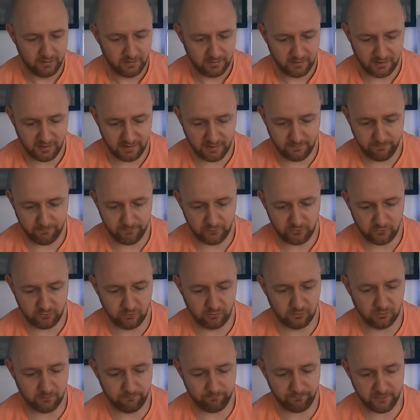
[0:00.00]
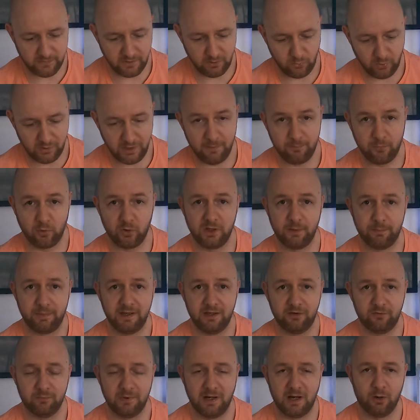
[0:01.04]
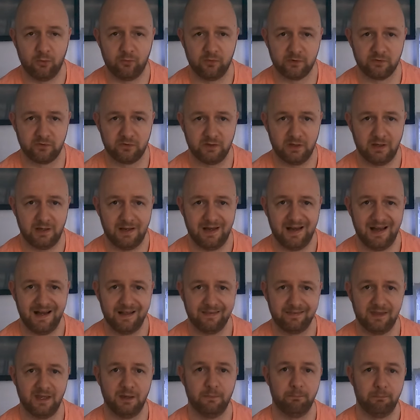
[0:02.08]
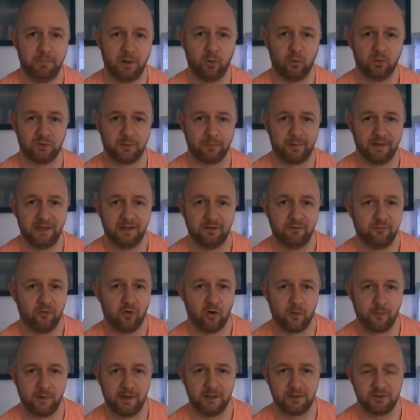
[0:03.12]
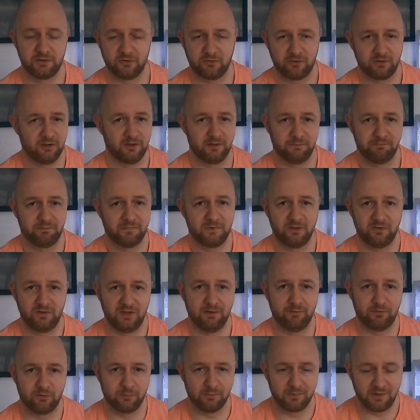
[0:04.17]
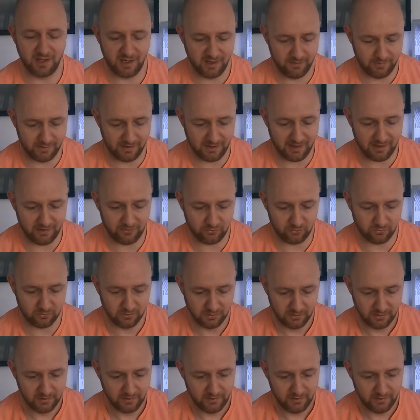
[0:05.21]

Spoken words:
So when I bought the bike from Halfords, I had them build the bike for me just to save some time and hassle.